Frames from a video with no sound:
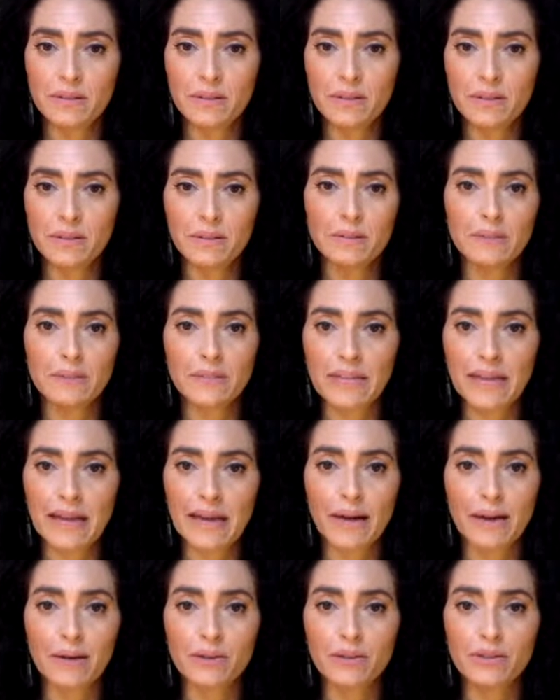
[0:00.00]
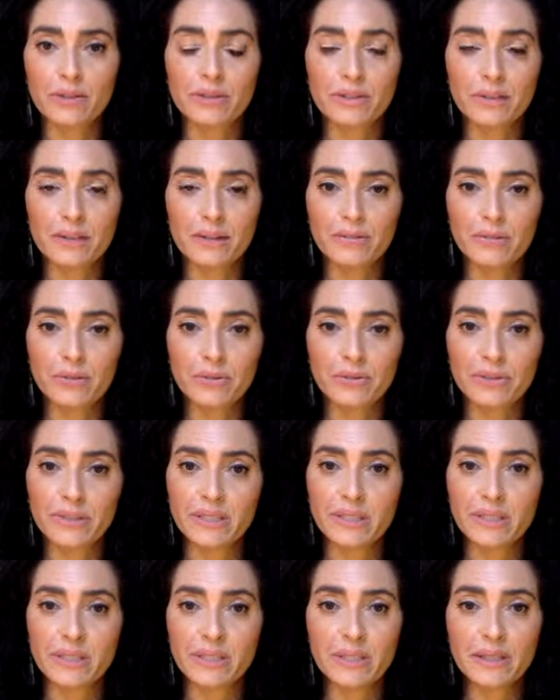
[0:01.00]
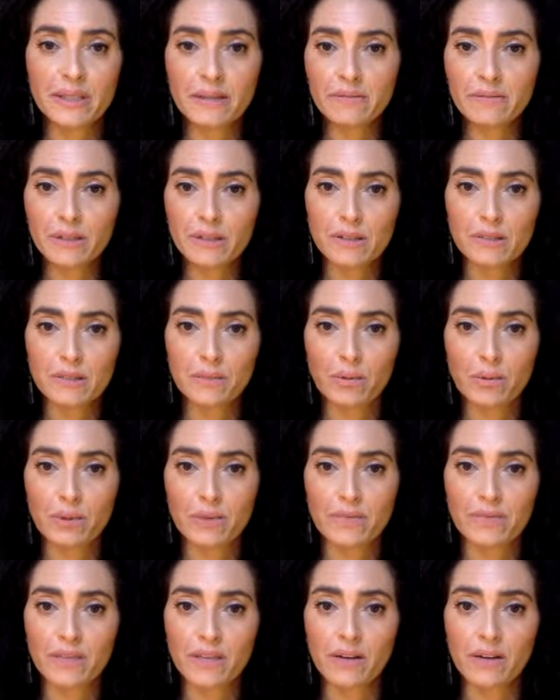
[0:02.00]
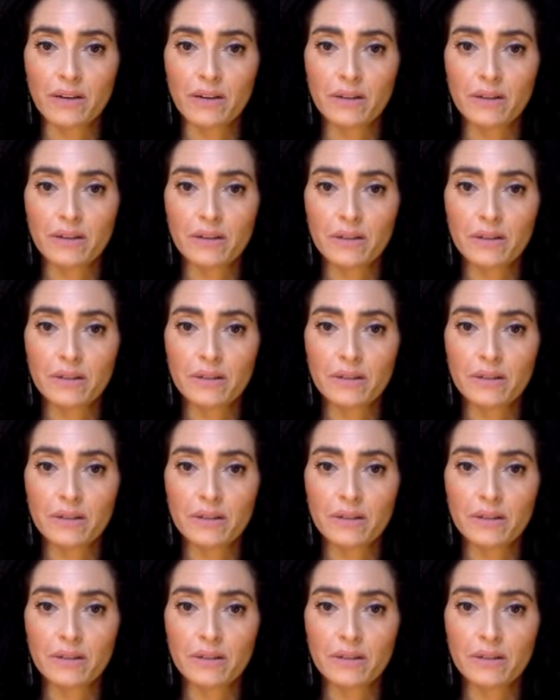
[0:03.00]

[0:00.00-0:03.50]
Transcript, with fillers: You allow yourself to receive the support of the earth,